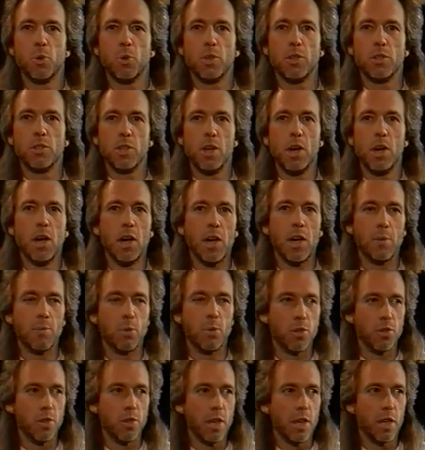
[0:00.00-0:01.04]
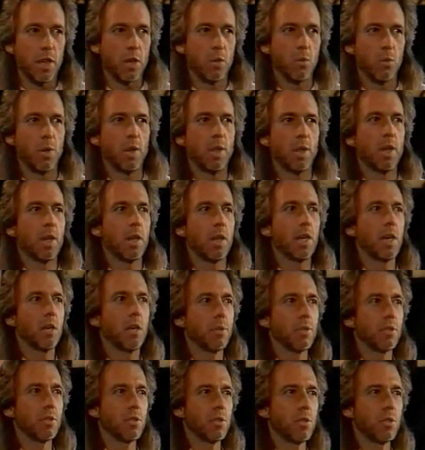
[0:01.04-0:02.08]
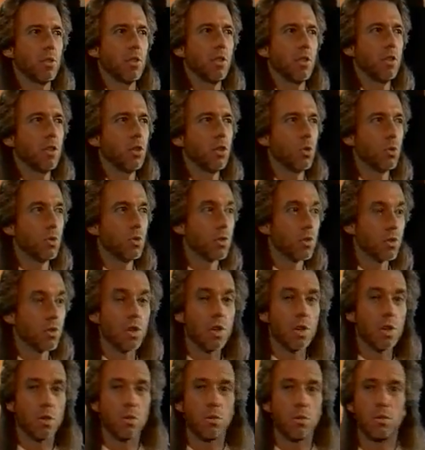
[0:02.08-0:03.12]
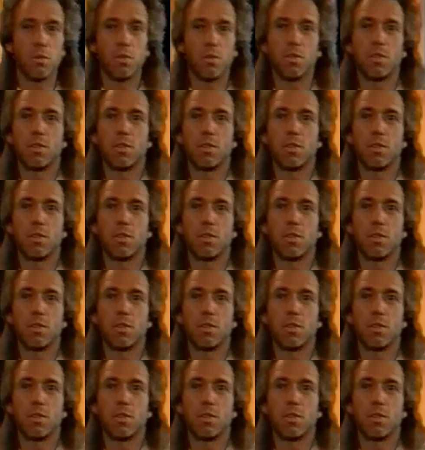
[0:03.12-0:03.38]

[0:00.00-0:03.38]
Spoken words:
put a time or a day on when that happens. You'll just know